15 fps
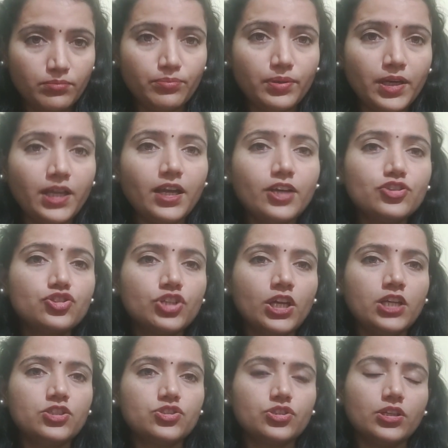bring a
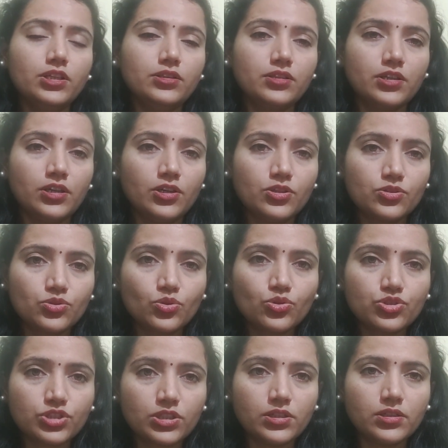change in the
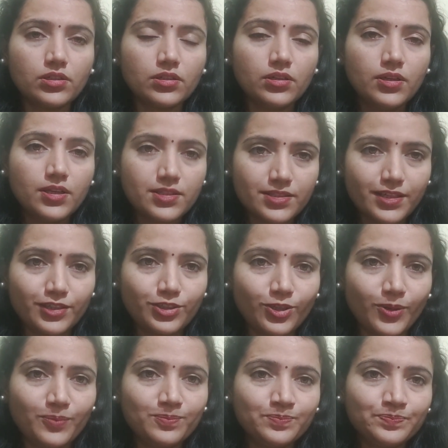social sector.
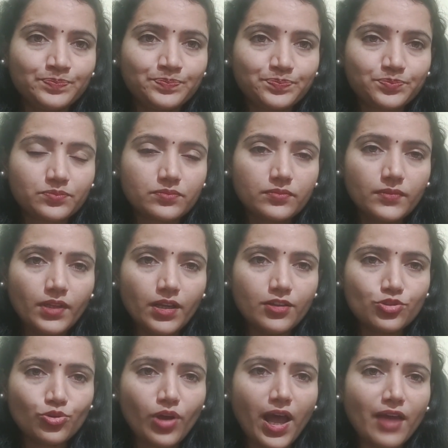
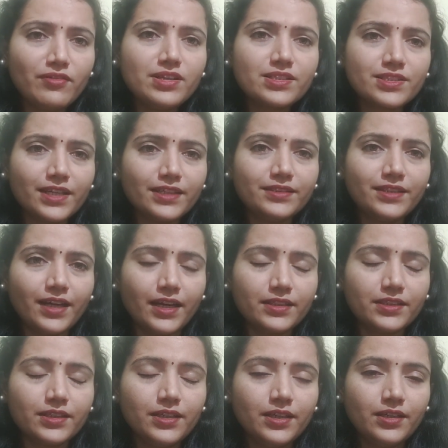So having said
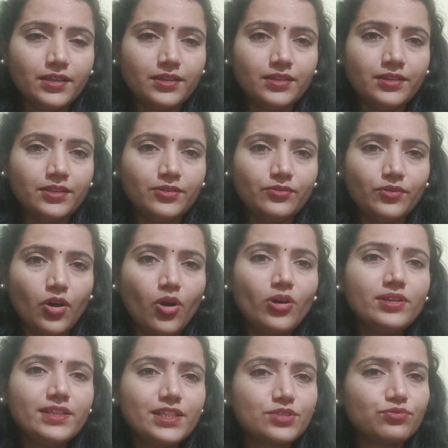that,
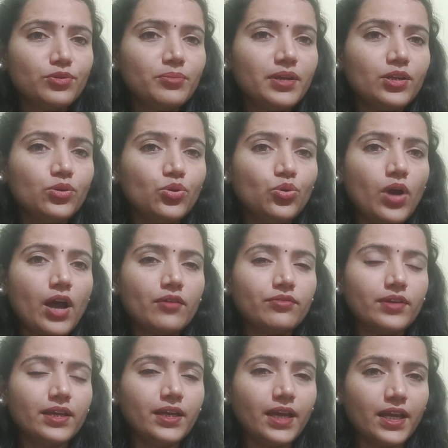all these women who have
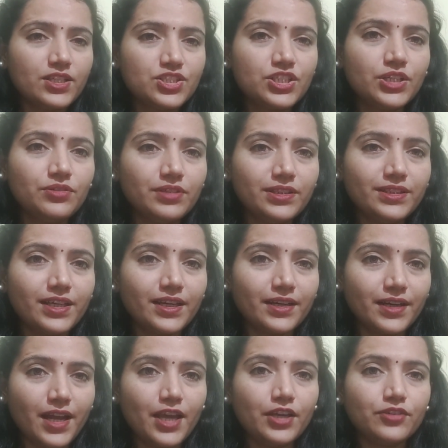achieved in their
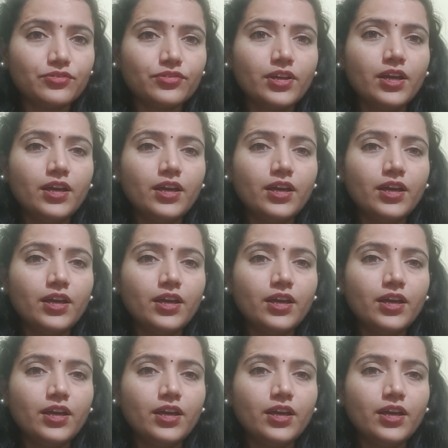life,